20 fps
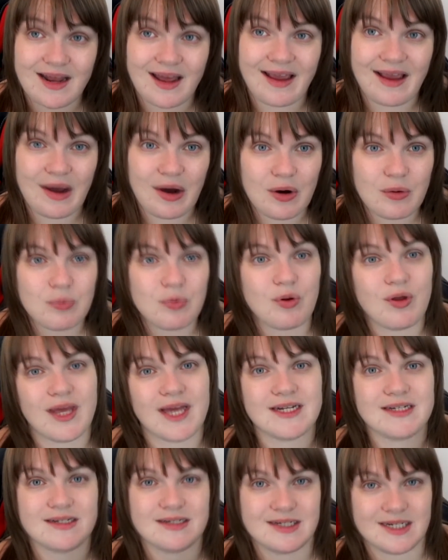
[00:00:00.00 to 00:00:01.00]
I hope we'll
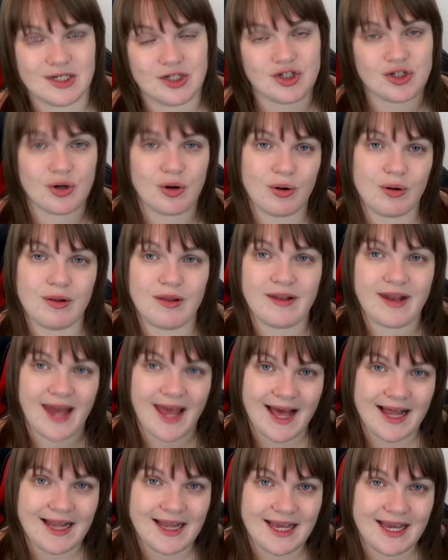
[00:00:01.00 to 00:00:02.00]
get to see Joel and
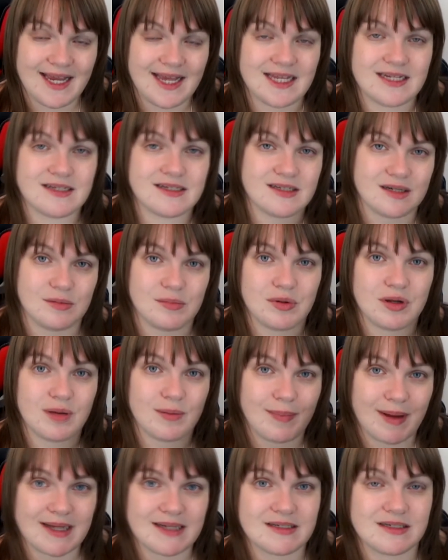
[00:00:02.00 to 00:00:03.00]
Ellie in some
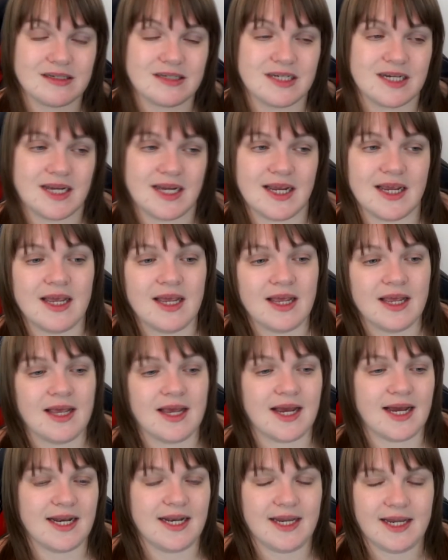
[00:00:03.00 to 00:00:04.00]
capacity,
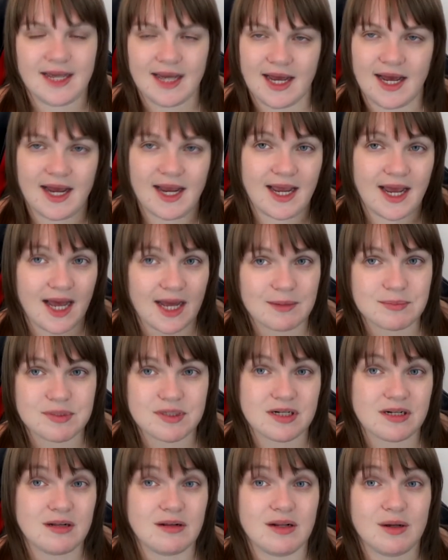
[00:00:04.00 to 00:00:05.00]
and yeah, I
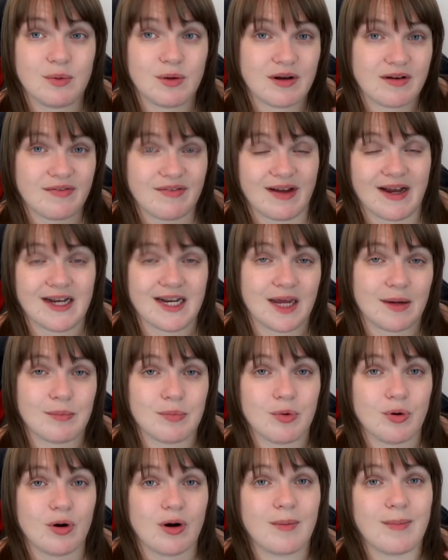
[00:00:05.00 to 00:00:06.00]
absolutely want to find out
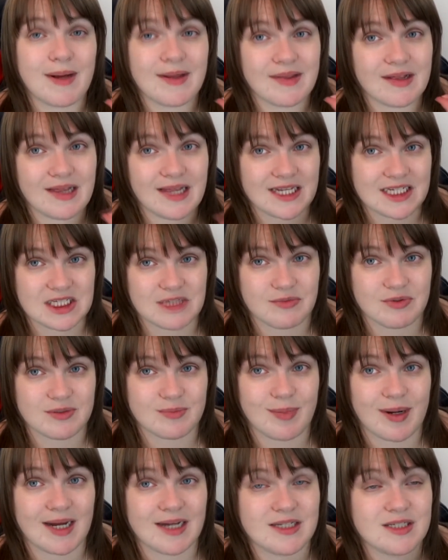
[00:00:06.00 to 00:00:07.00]
more about The Last of Us
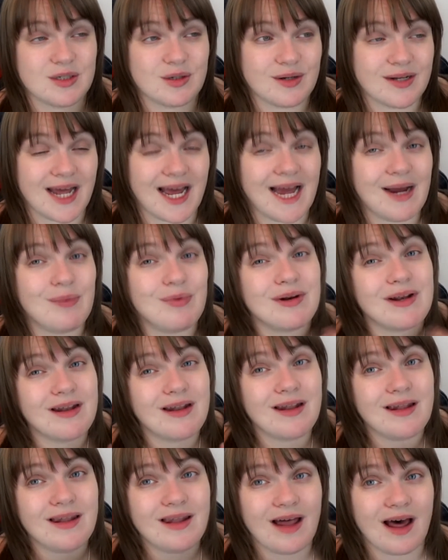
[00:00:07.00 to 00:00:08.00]
Part 2, and I would
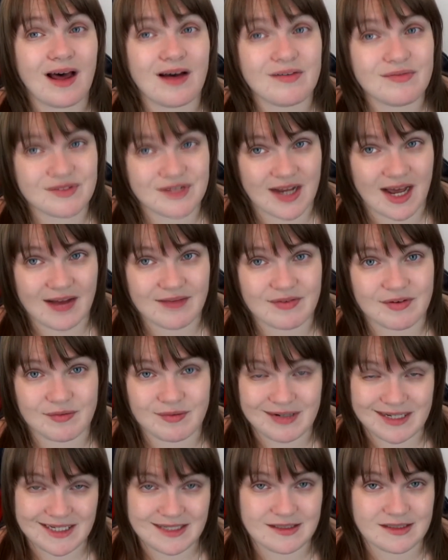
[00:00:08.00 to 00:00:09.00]
love to have a
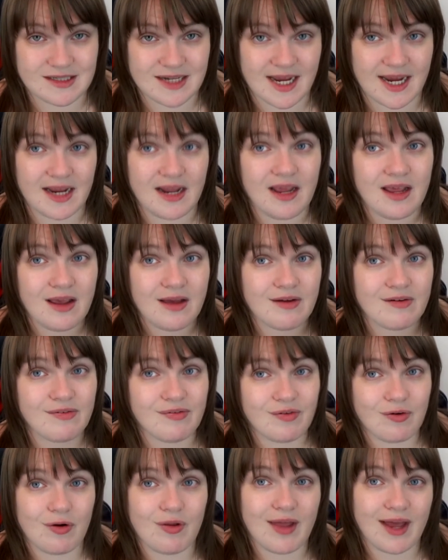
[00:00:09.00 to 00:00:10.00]
release date
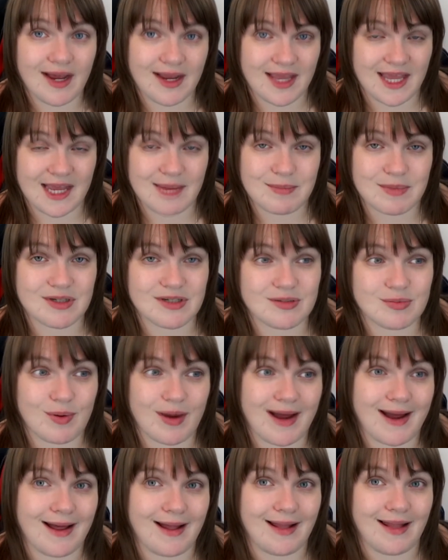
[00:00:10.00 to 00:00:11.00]
for that game as
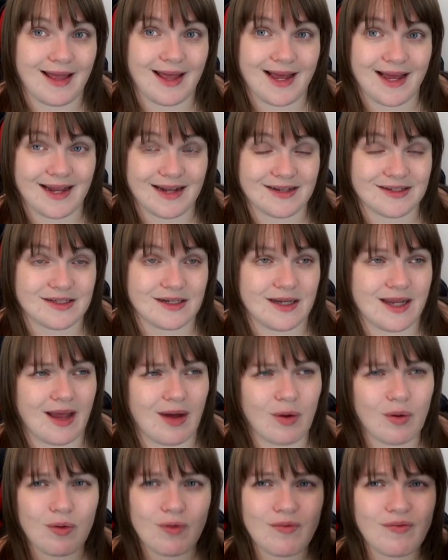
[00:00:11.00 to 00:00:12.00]
well. And
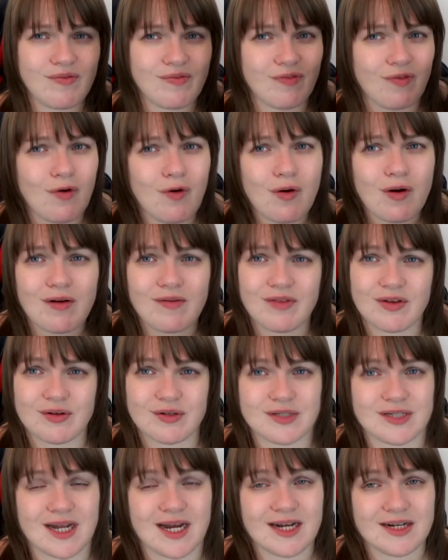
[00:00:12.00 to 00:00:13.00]
yeah, all four of
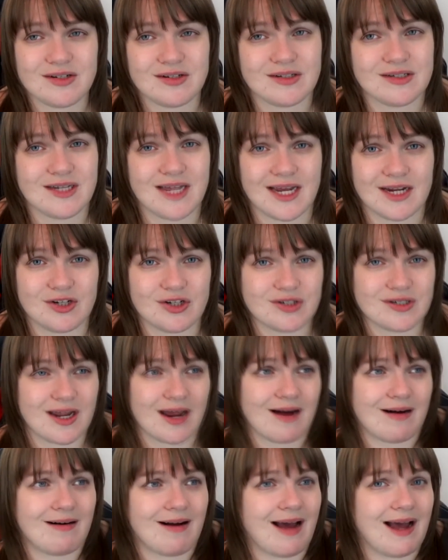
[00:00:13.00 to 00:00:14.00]
those titles there just
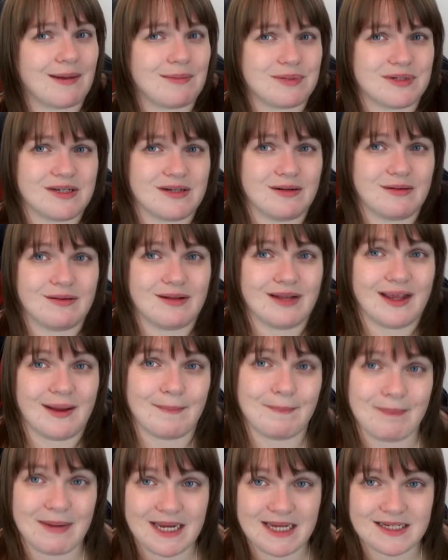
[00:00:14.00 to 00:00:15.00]
are absolutely
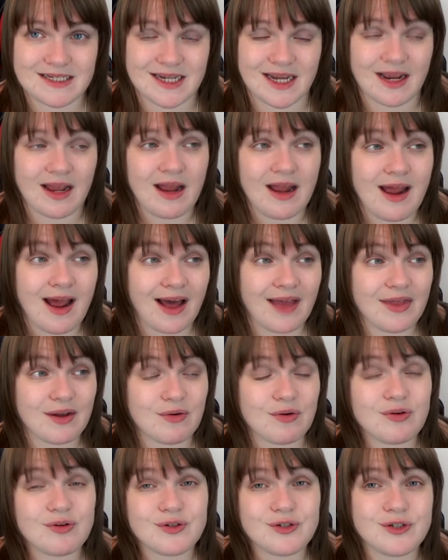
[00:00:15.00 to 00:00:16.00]
amazing, and
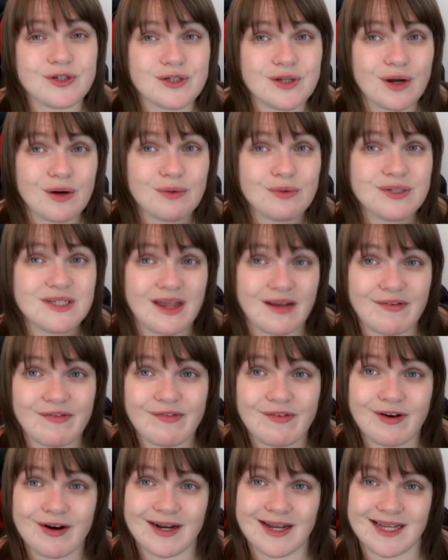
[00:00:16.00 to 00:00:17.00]
they're all so
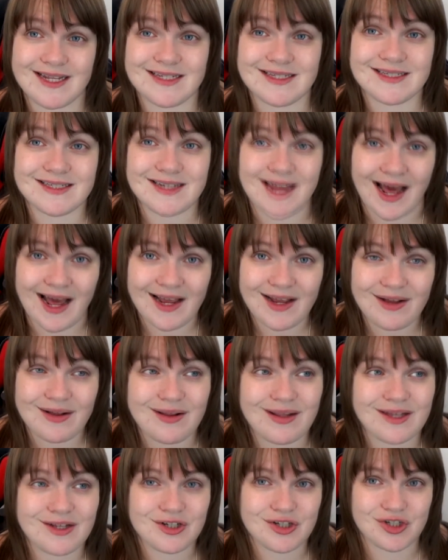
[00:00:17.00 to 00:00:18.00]
different in
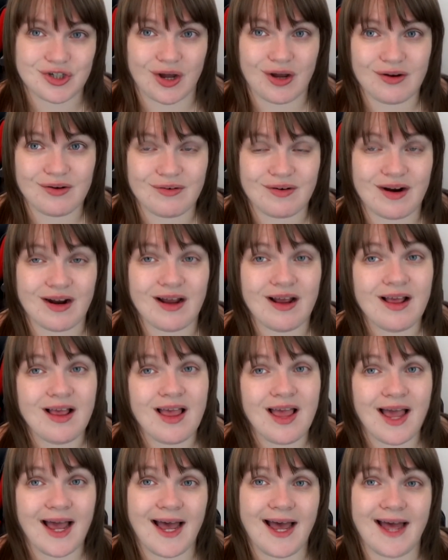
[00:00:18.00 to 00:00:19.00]
style and genre
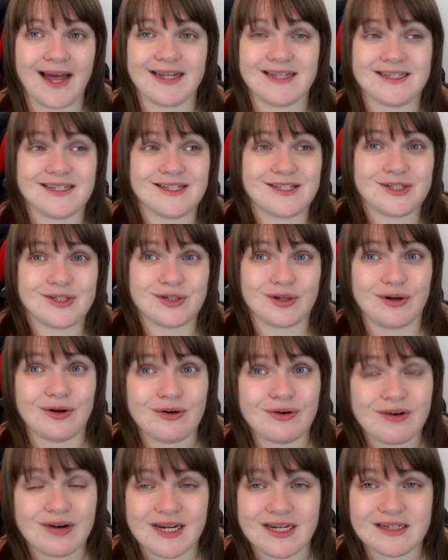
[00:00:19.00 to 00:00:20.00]
and
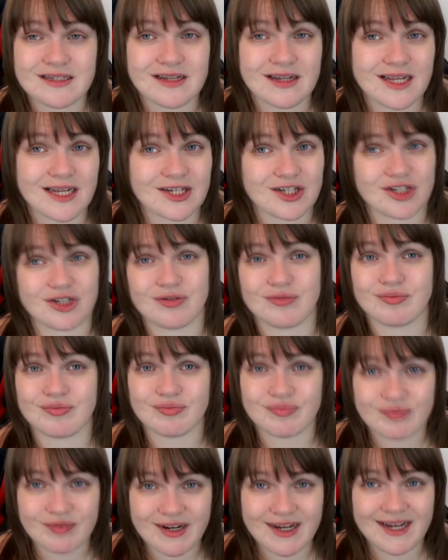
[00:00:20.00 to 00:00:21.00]
story, so that's just
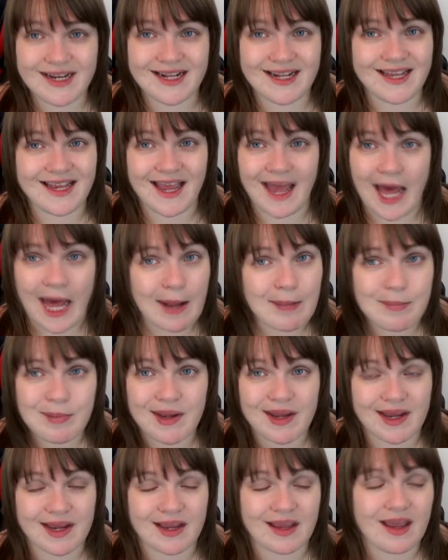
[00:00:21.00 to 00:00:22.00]
really
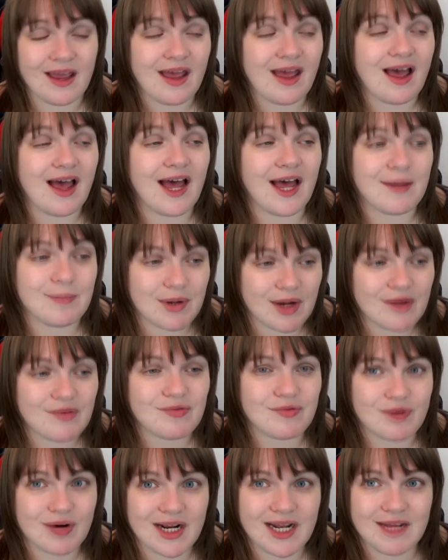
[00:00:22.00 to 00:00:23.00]
epic.
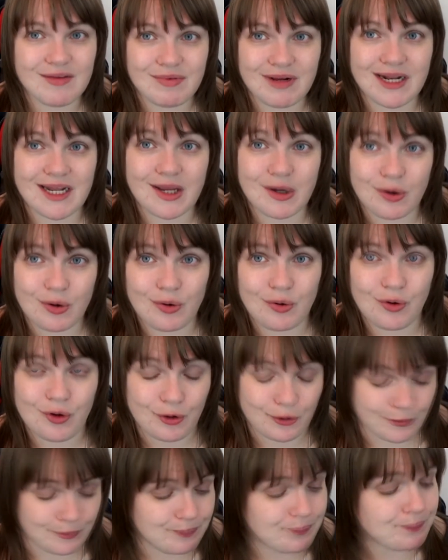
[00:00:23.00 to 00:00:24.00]
And really, really
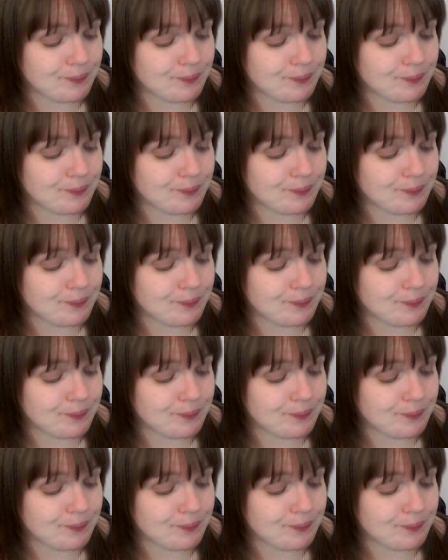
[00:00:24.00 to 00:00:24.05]
cool.